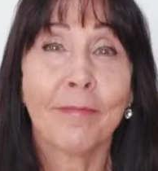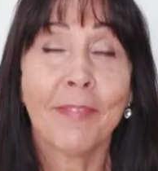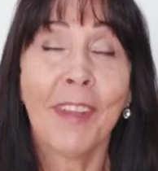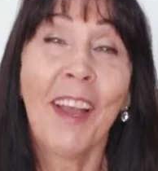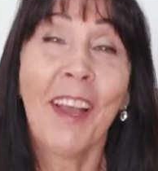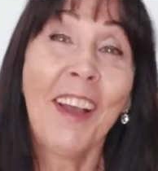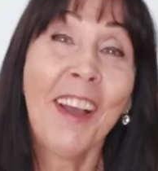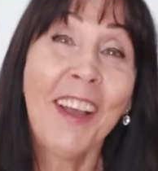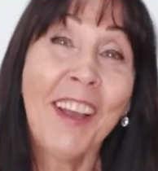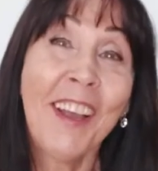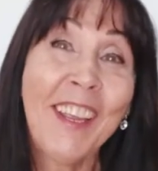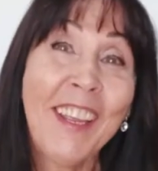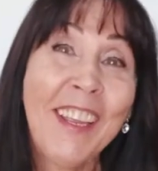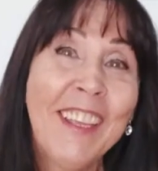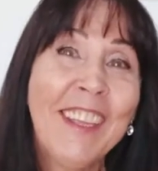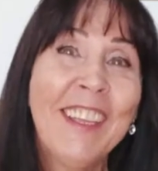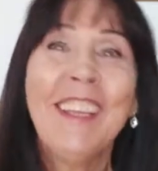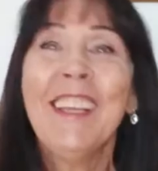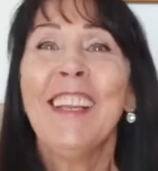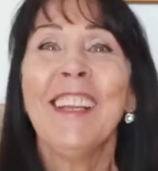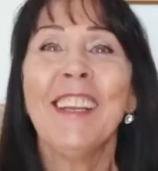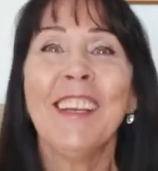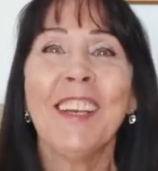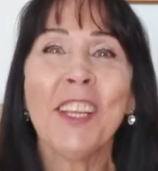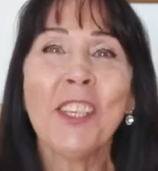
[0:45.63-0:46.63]
Hi,
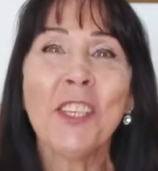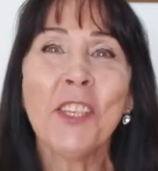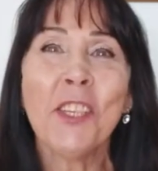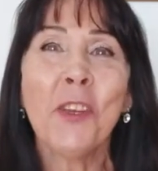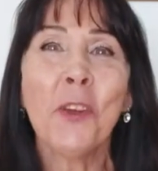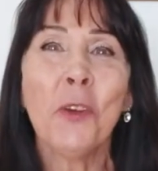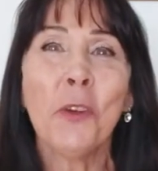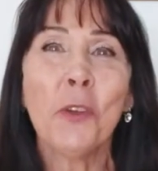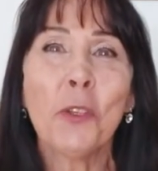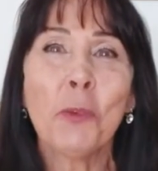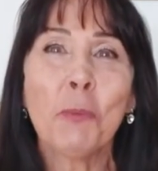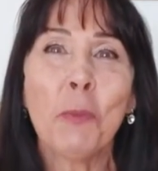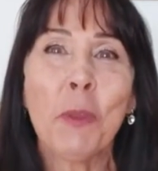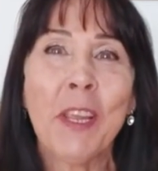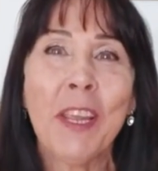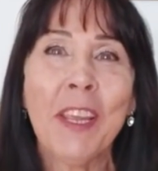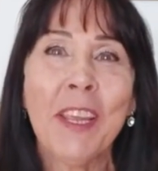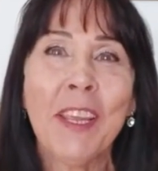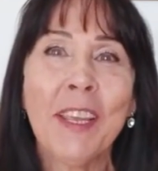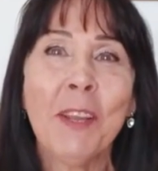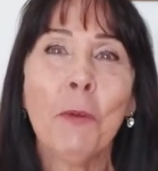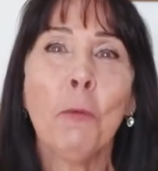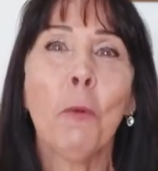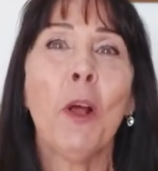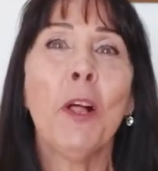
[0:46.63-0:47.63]
Leslie Hornsby
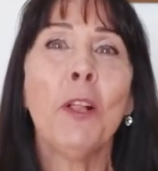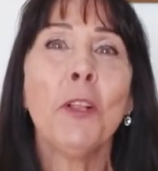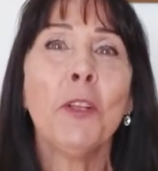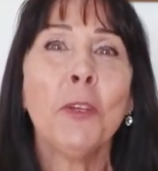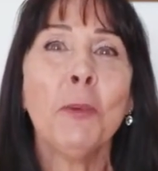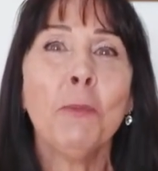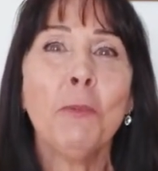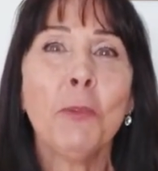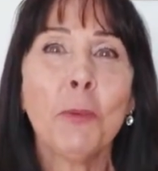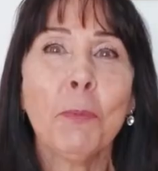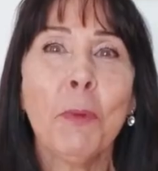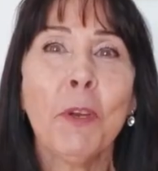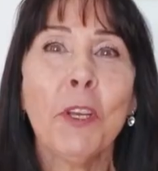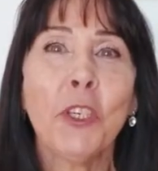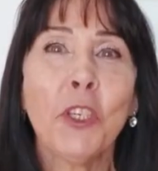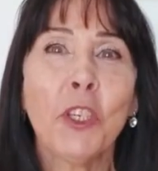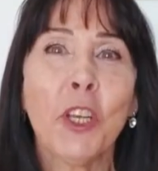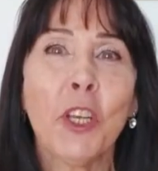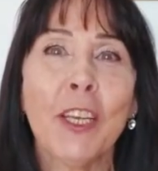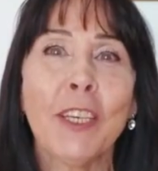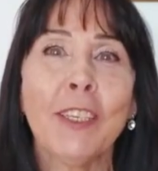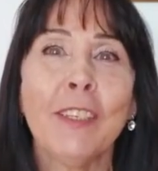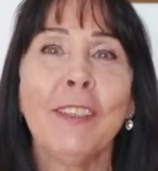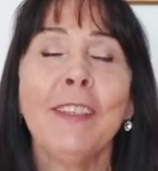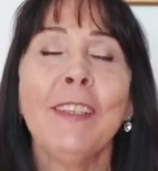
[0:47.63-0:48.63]
here. Welcome to my
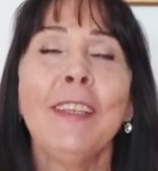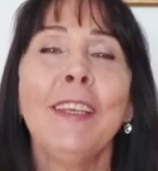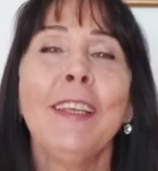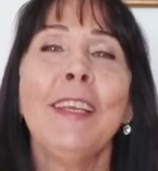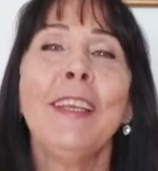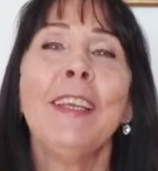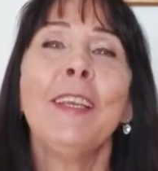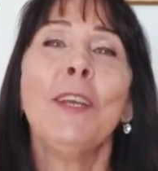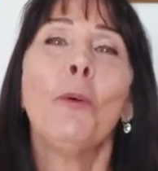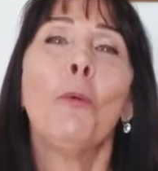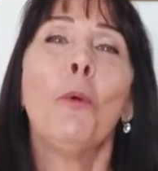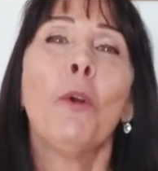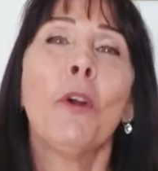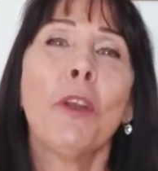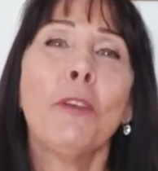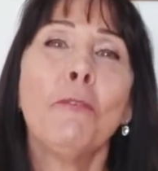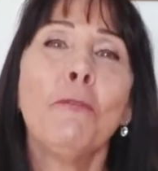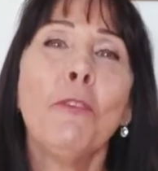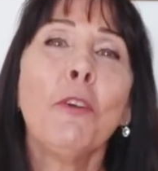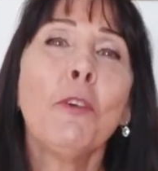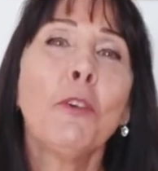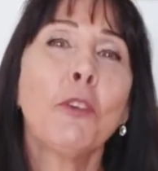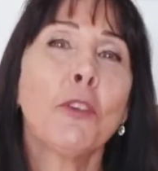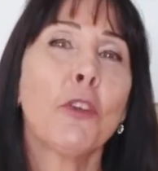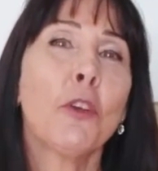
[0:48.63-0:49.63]
channel where I
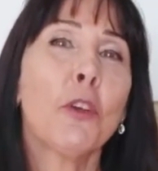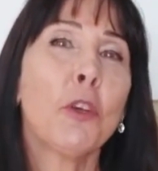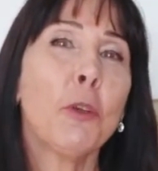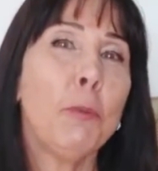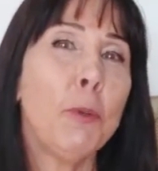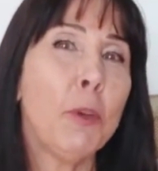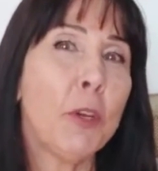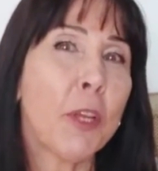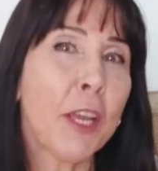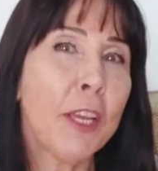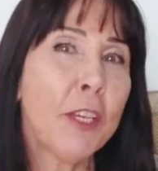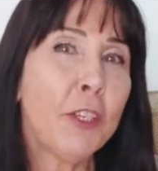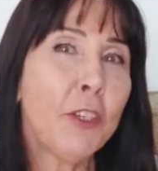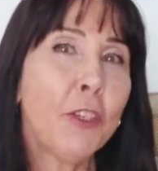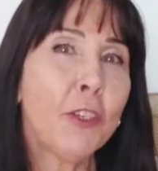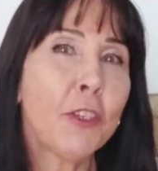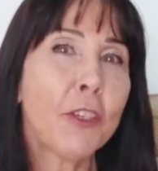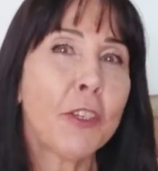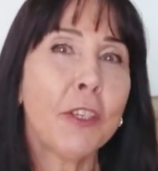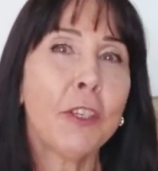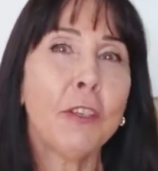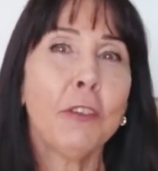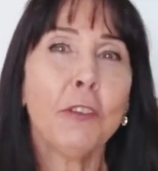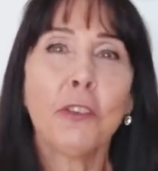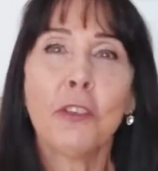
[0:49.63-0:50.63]
focus on communication
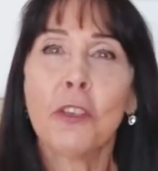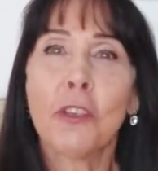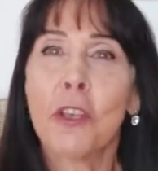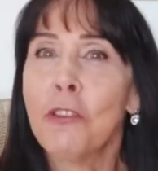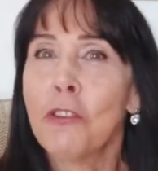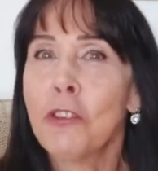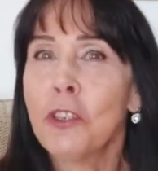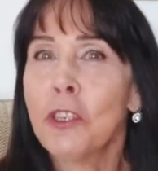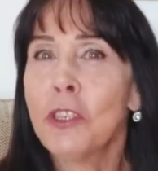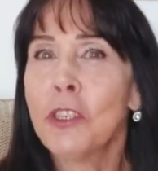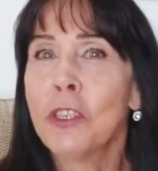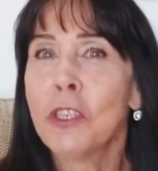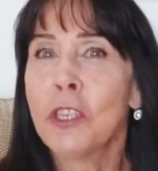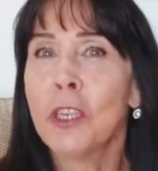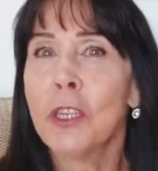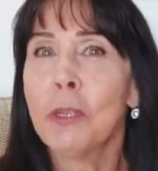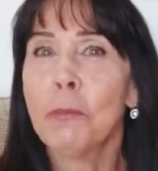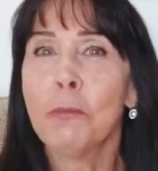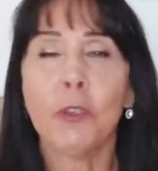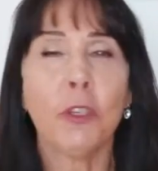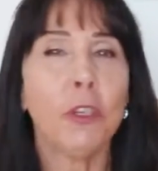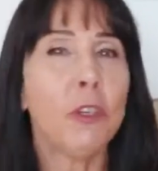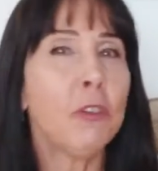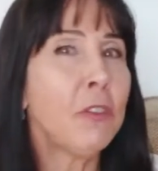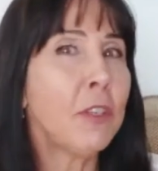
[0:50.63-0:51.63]
skills, coaching
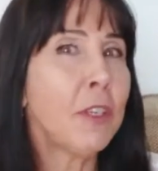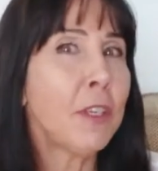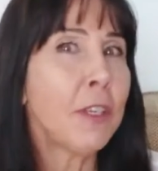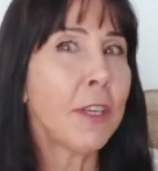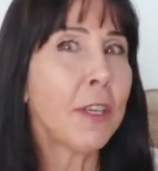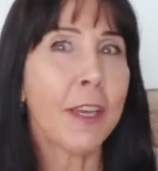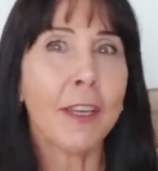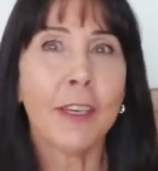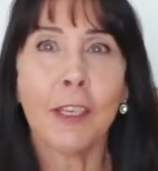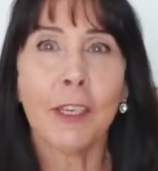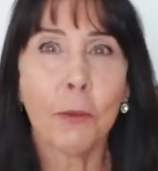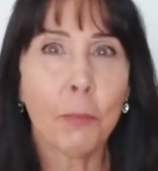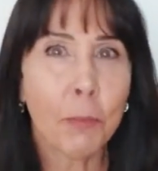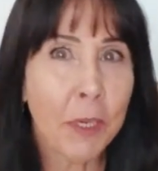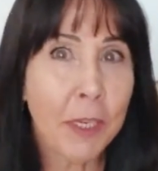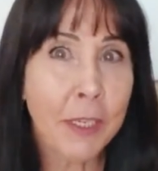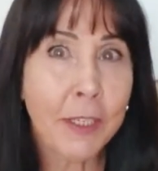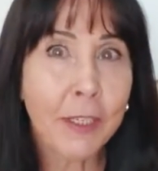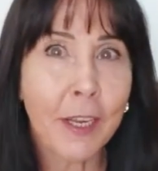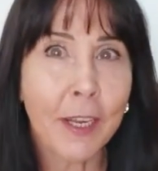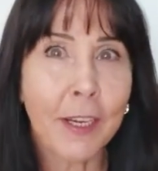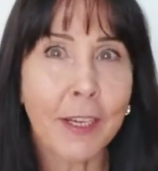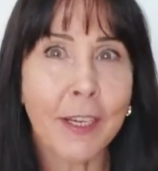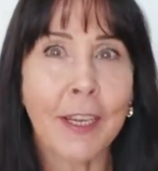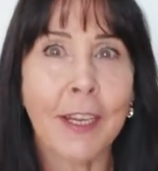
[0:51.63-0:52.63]
tips using NLP
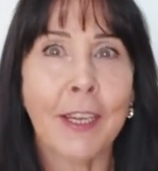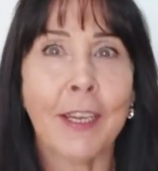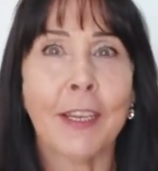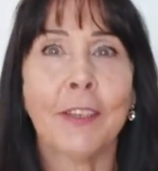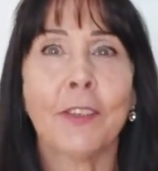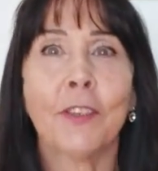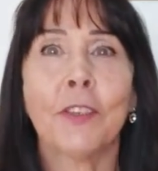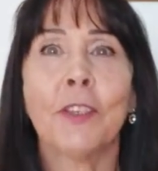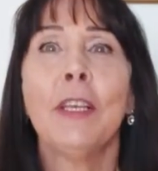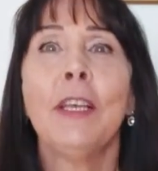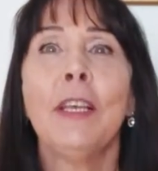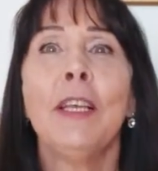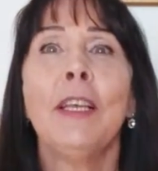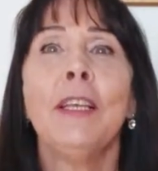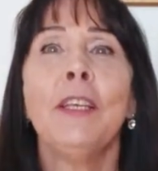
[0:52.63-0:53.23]
techniques.